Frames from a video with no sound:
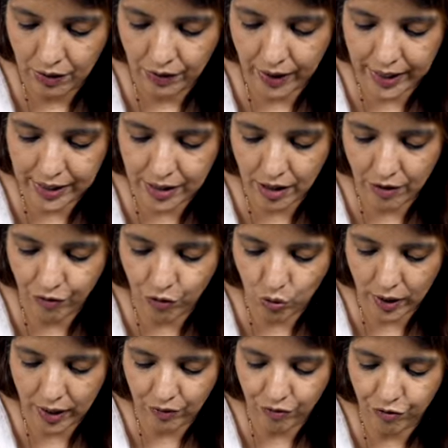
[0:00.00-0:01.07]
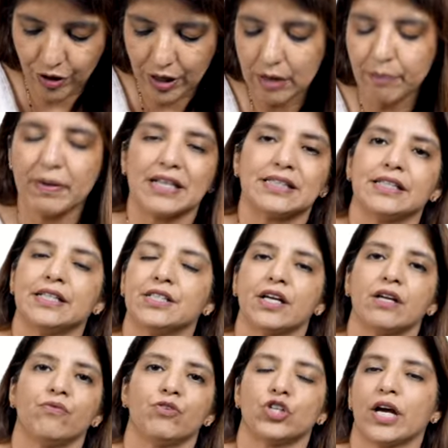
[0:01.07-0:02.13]
right? If you can feel placenta
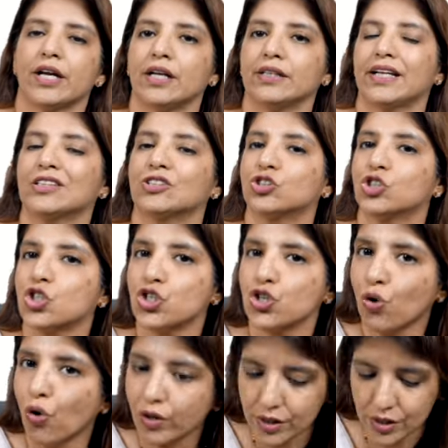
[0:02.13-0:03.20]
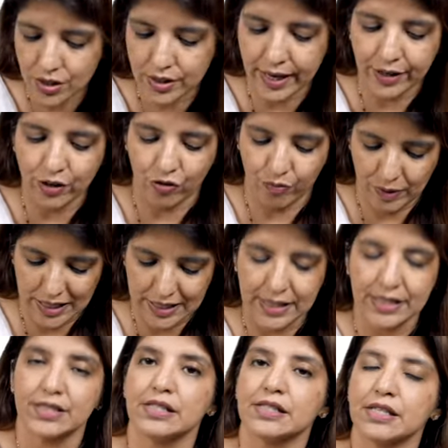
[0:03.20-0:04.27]
and vagina, that's the surest sign of
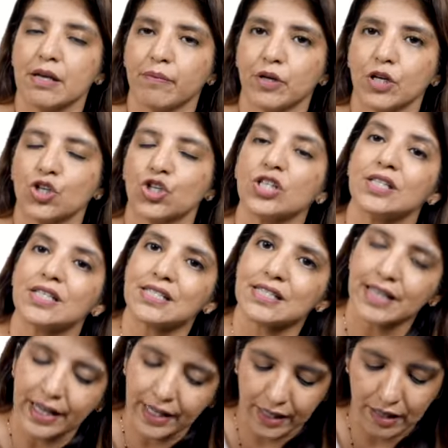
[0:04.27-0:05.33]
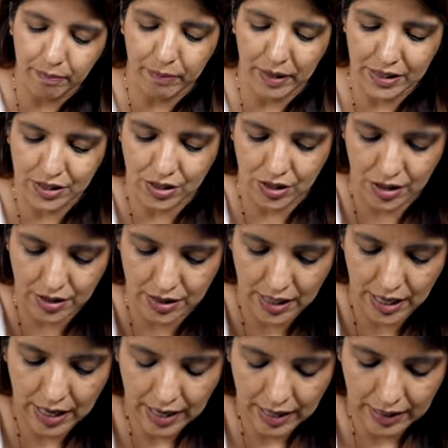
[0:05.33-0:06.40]
placental separation. The second best is
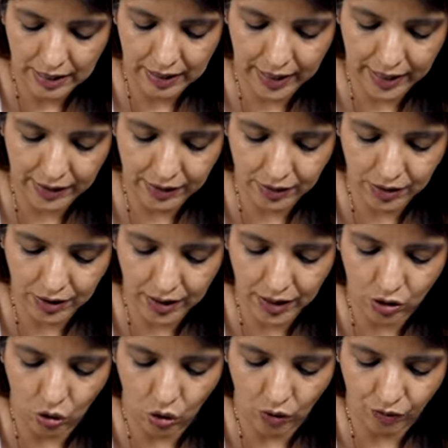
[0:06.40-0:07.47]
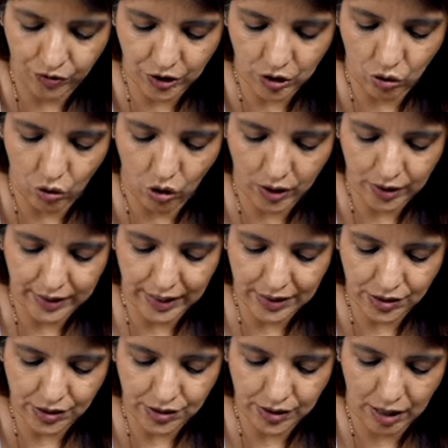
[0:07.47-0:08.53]
lengthening of the cord,
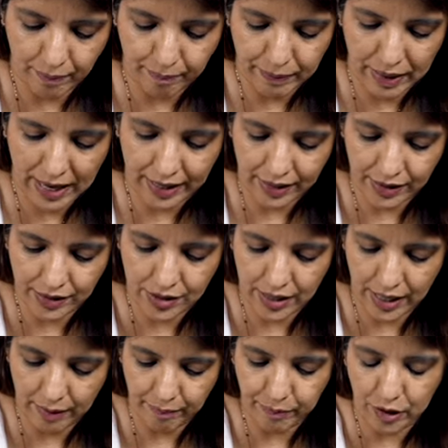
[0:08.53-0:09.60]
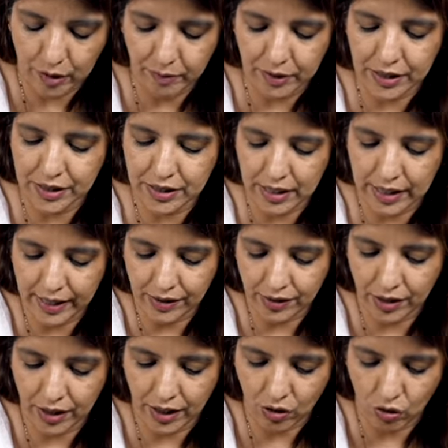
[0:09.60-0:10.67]
that is apparent and permanent
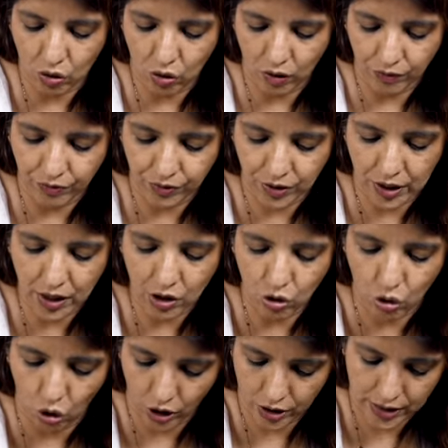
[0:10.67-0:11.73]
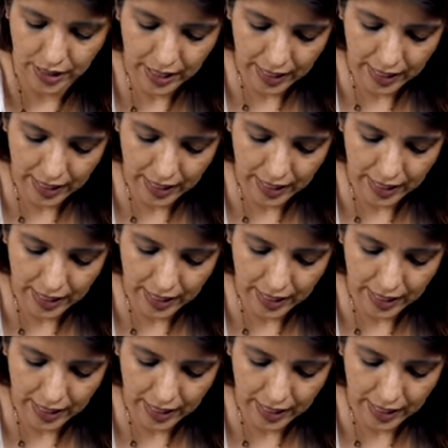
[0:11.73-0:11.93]
lengthening of the cord.